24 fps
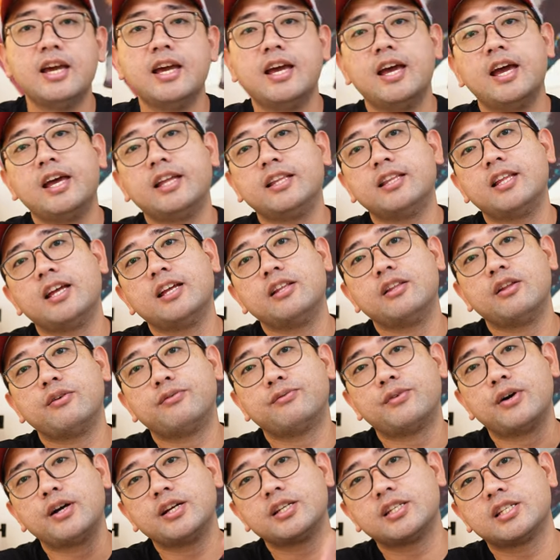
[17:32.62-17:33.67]
And then the
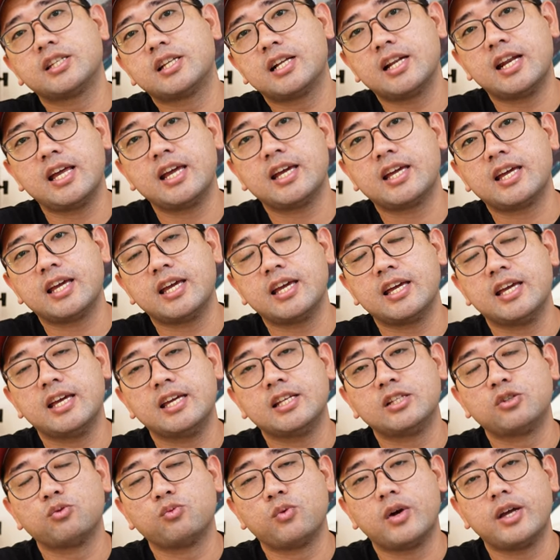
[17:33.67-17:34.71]
first click
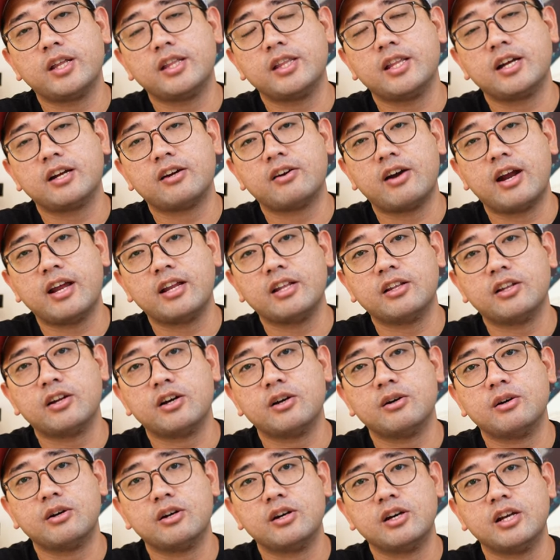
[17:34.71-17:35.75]
is when the
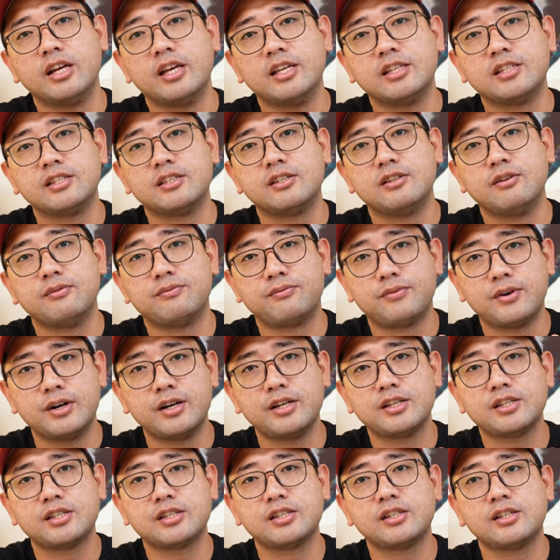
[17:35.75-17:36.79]
grinder is the
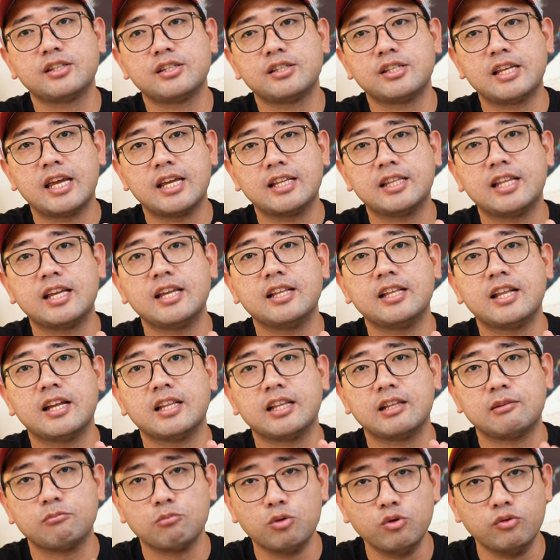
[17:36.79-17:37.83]
first setting that
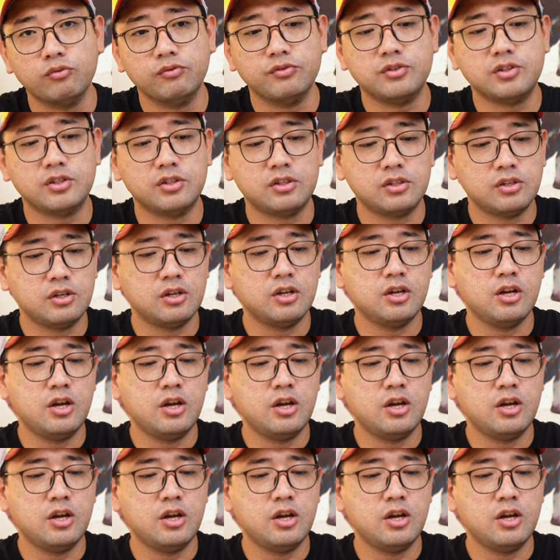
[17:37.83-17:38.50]
it moves.